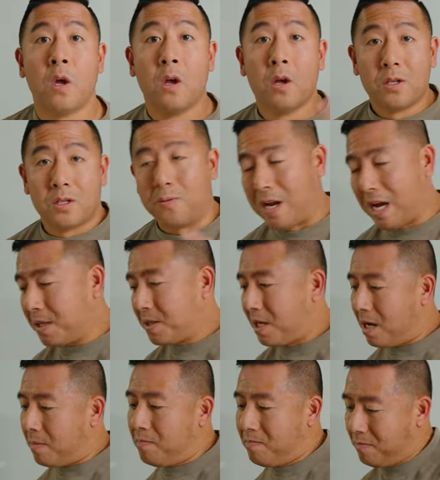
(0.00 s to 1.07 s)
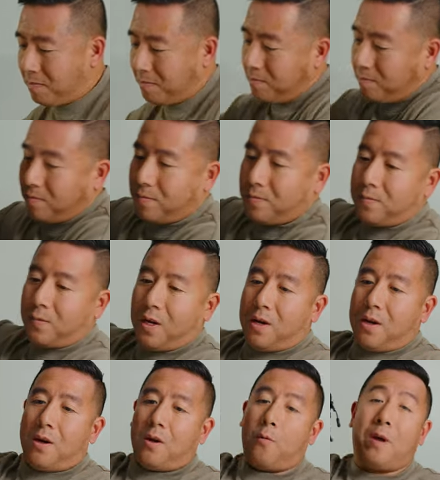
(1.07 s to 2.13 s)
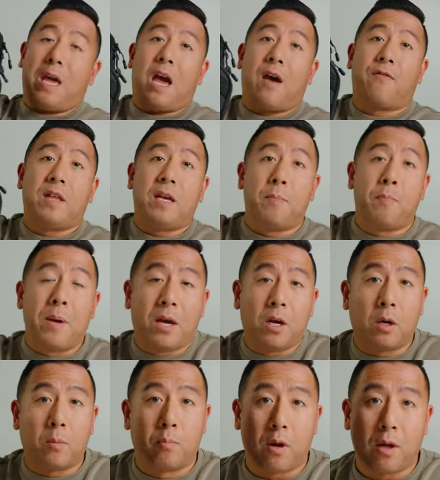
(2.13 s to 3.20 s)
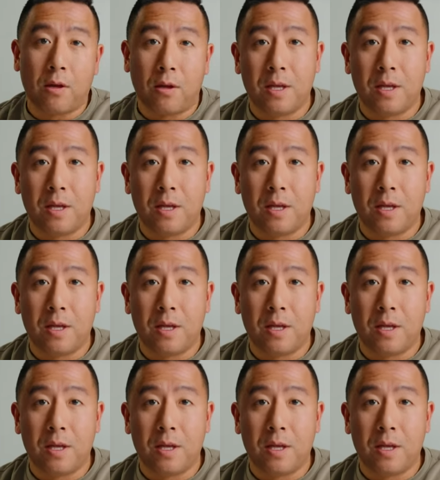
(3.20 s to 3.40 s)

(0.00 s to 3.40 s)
So next up, we have the bigger brother.